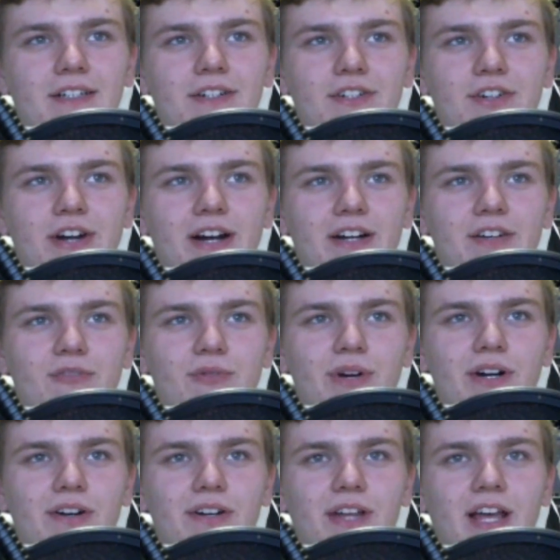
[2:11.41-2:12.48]
Tractor
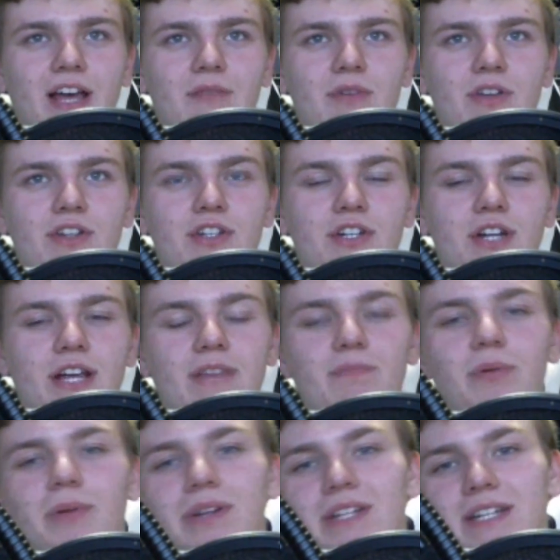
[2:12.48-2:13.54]
wear, damage,
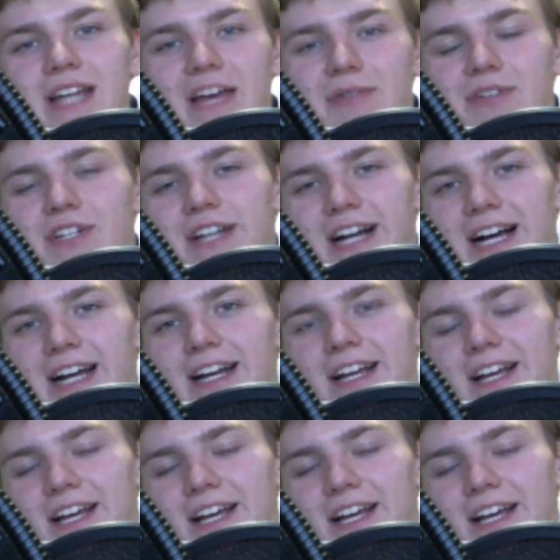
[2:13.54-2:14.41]
implemented damage, not